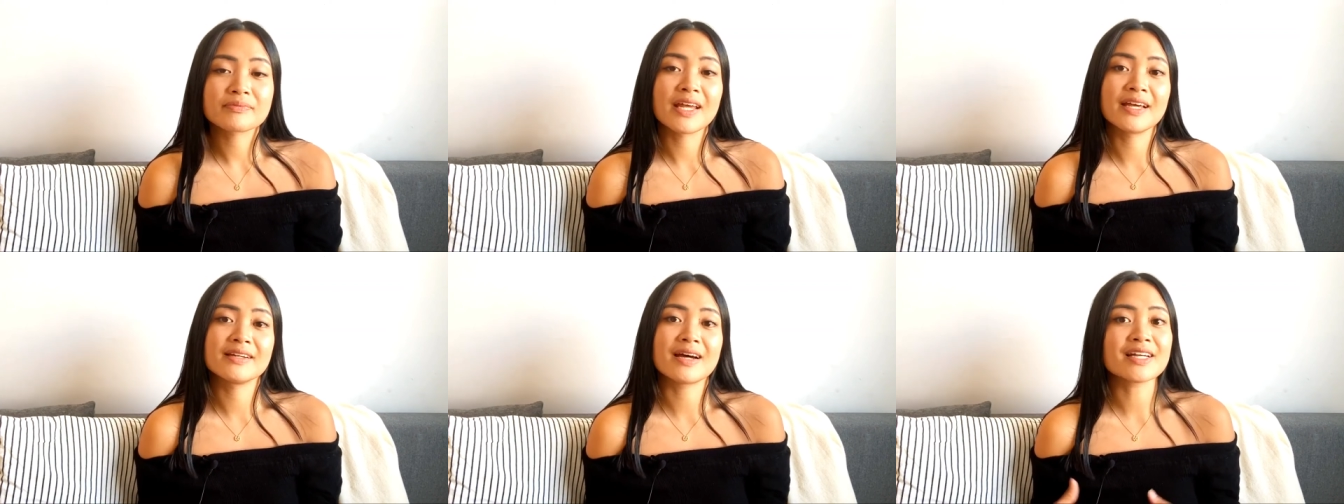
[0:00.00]

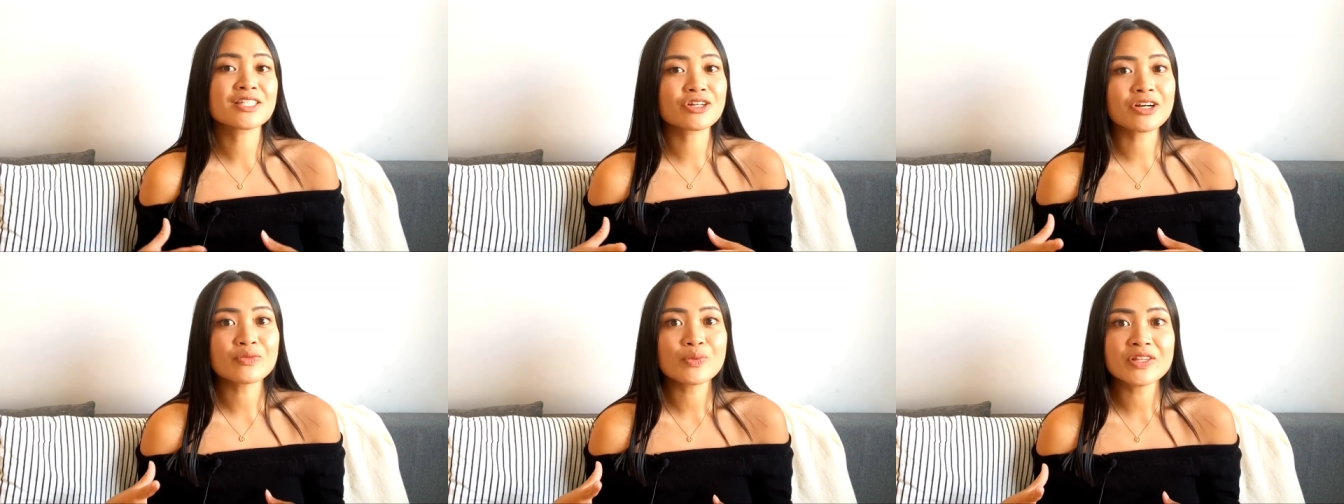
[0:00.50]
And I
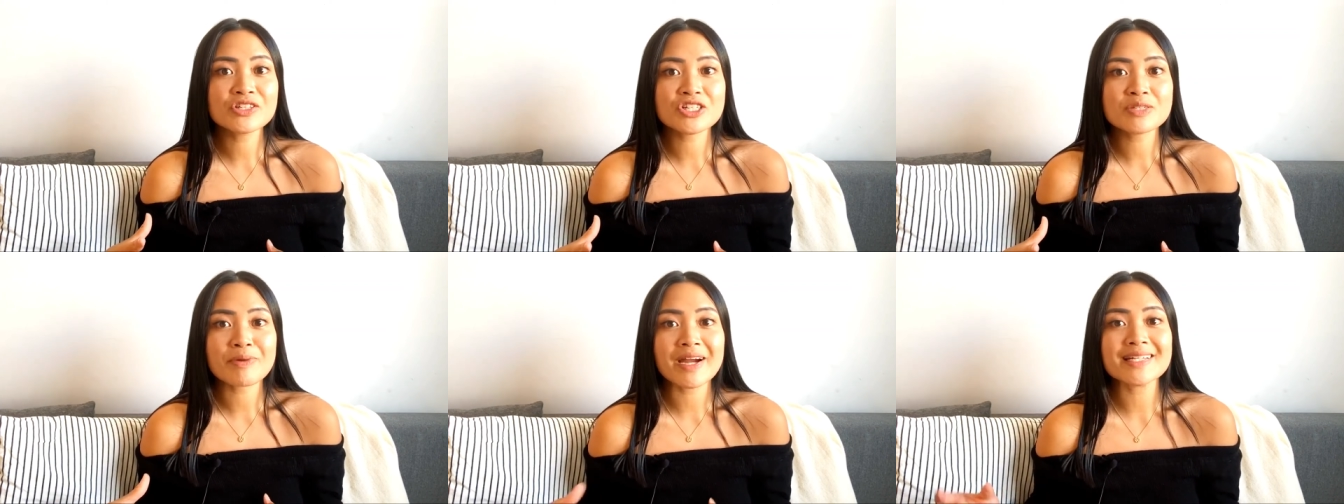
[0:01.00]
started with
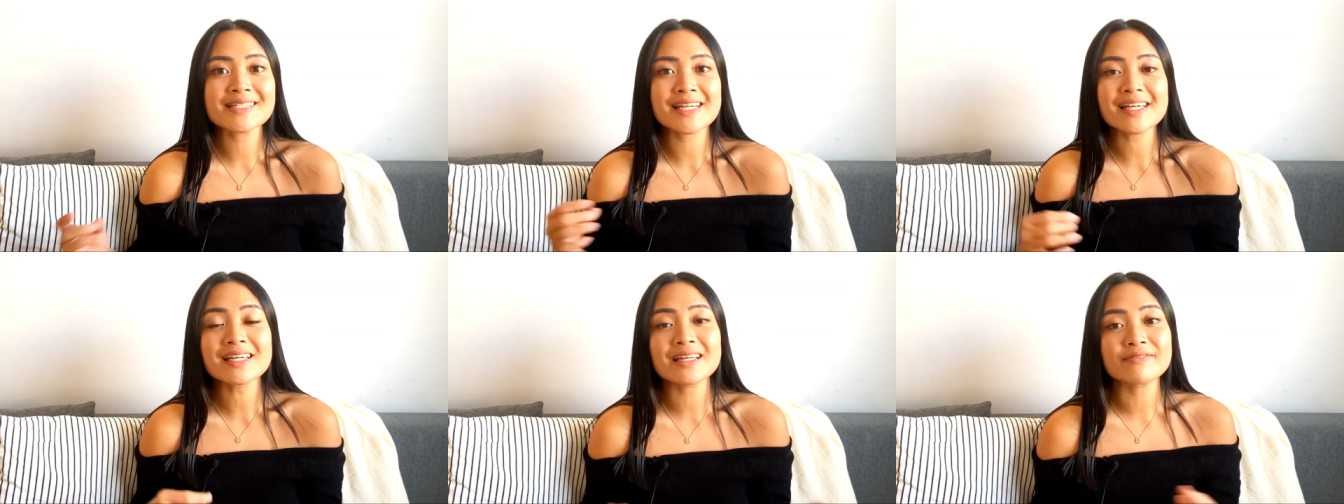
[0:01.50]
just by
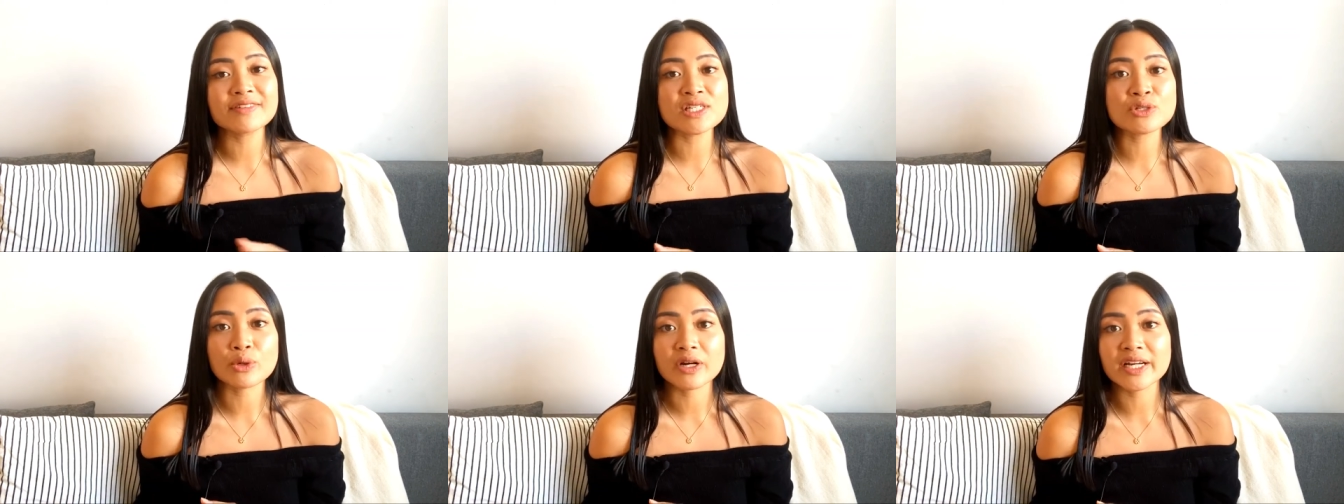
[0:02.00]
taking
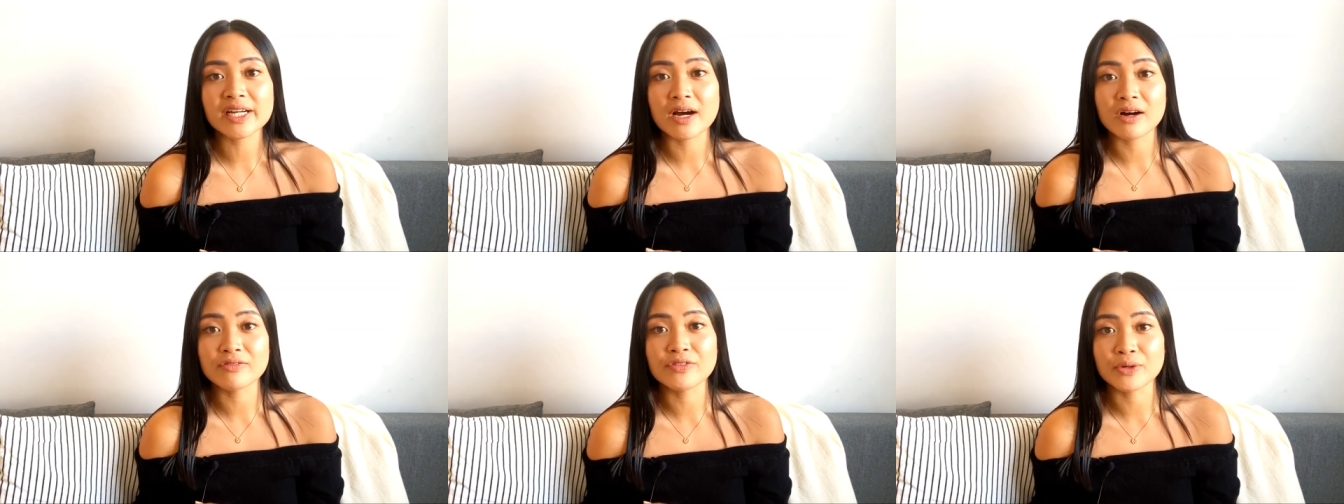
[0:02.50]
inventory
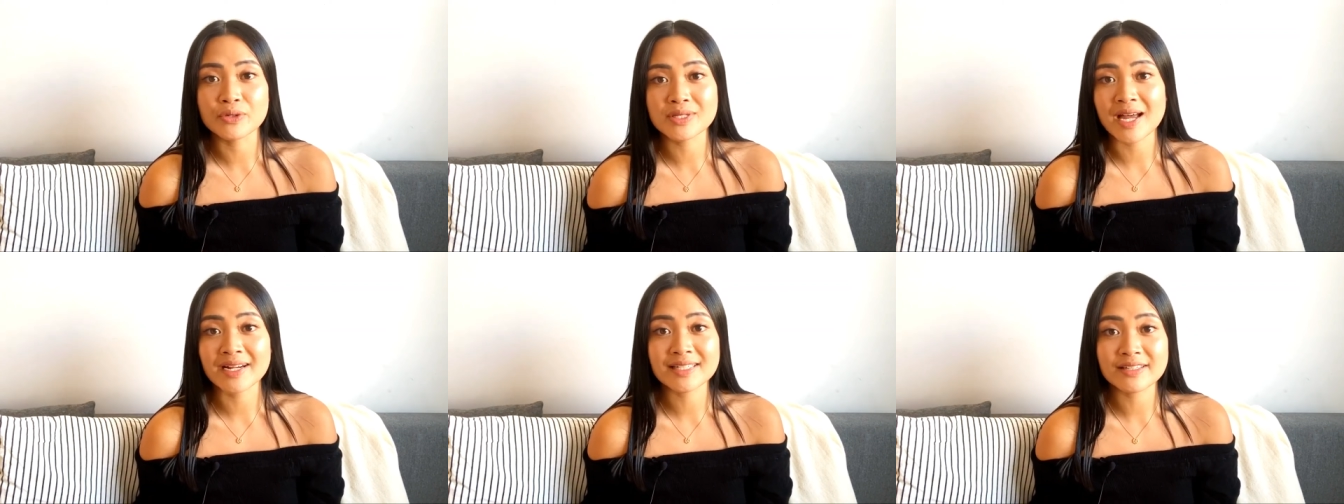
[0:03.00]
of
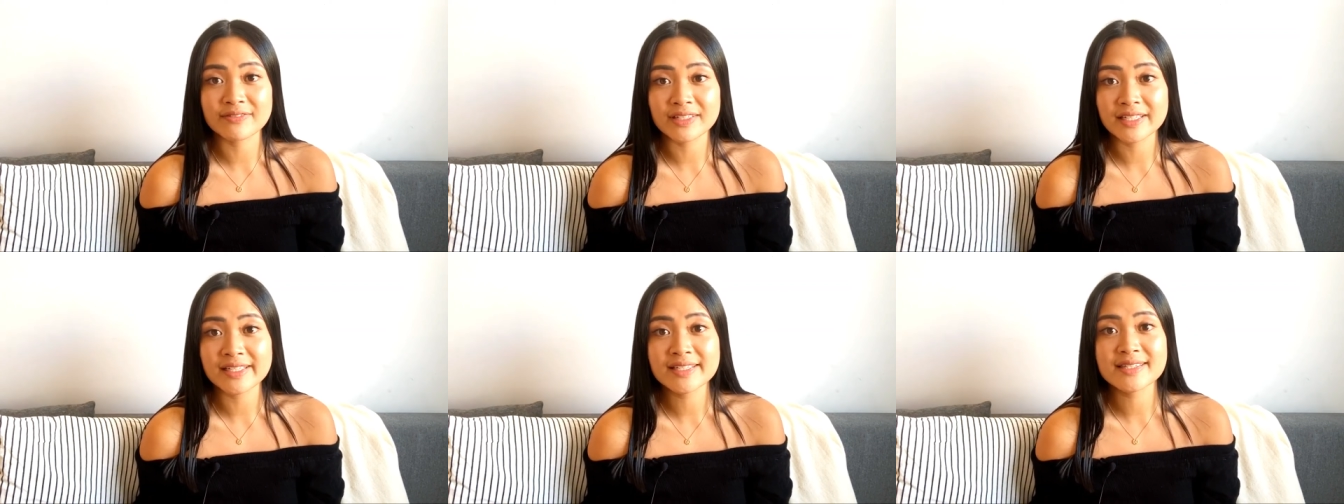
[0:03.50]
those
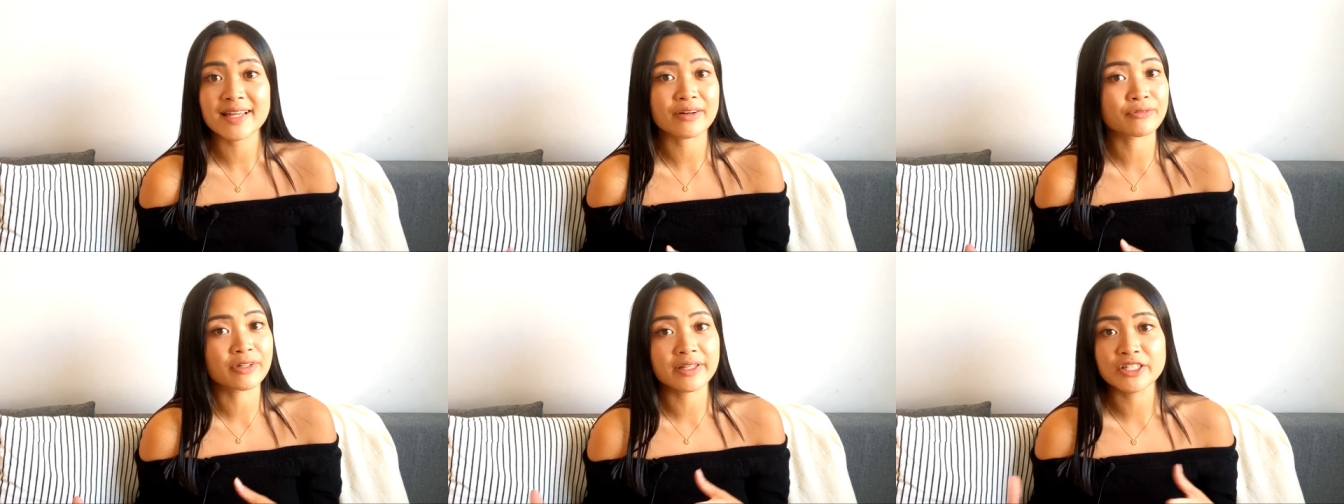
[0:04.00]
activities
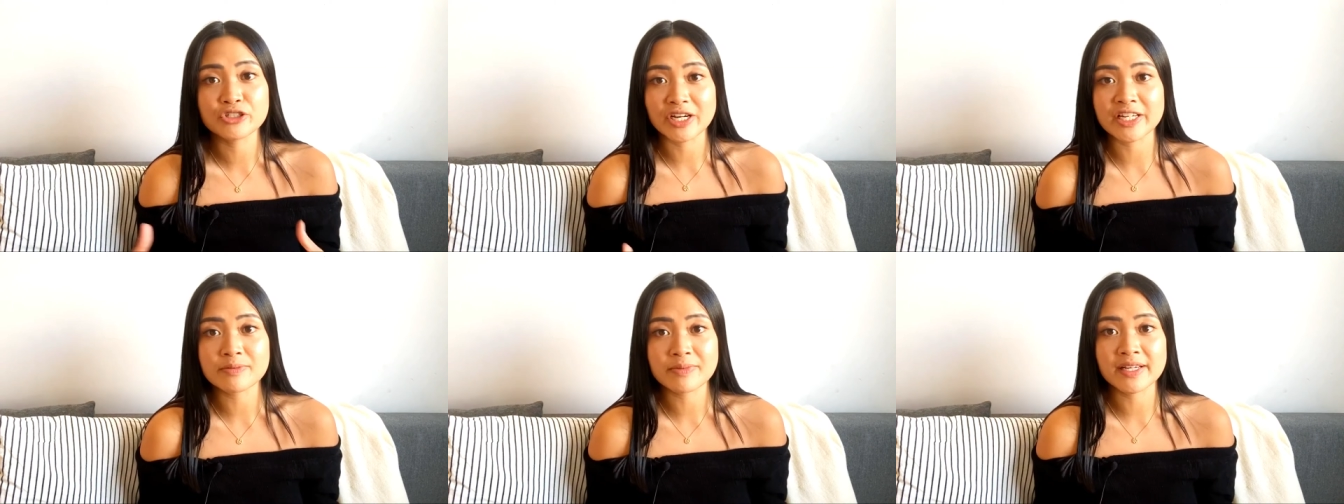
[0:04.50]
that really
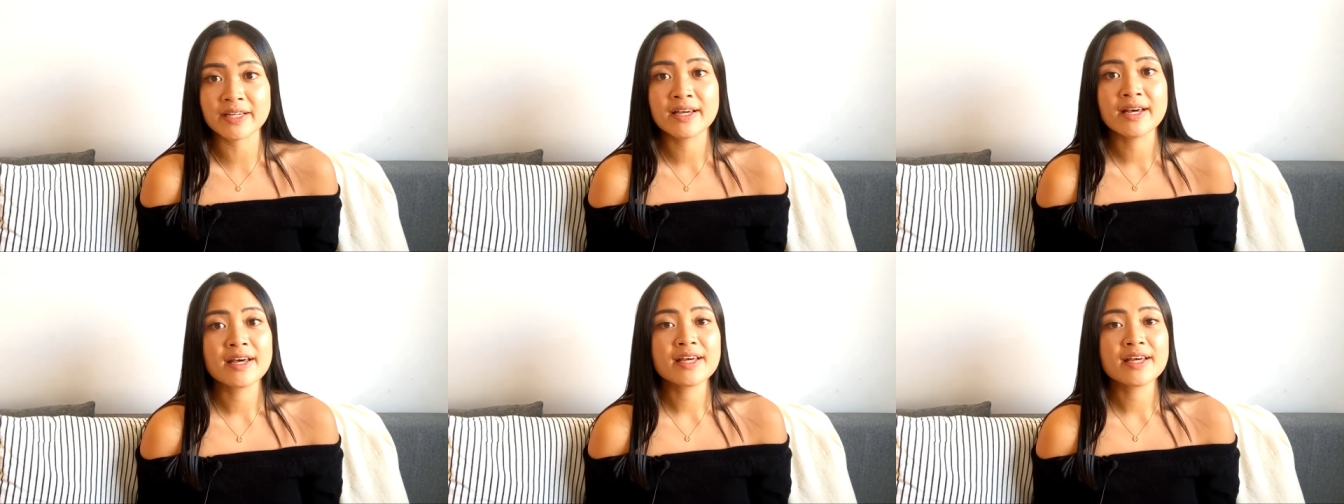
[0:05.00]
drained me,